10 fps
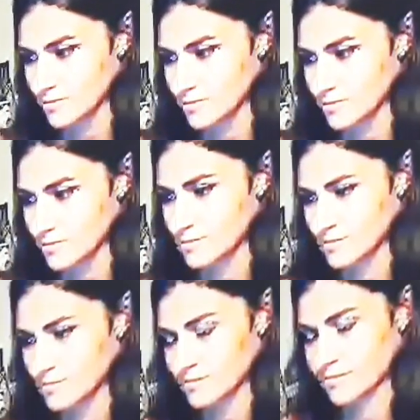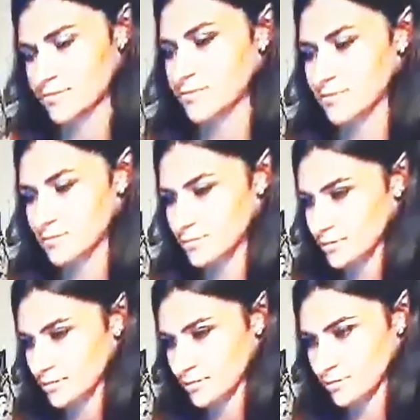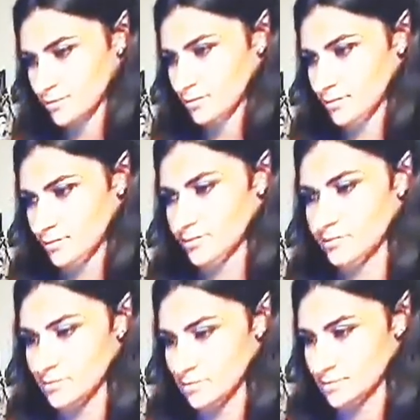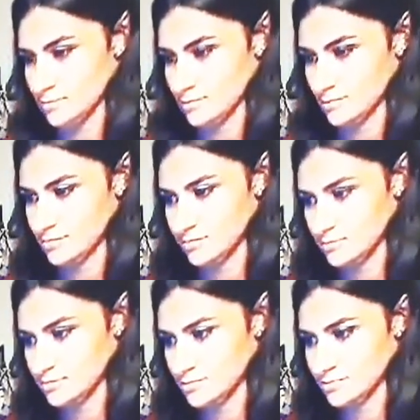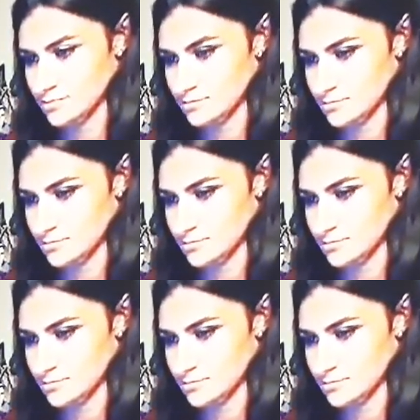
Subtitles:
So that's basically my fucking impetus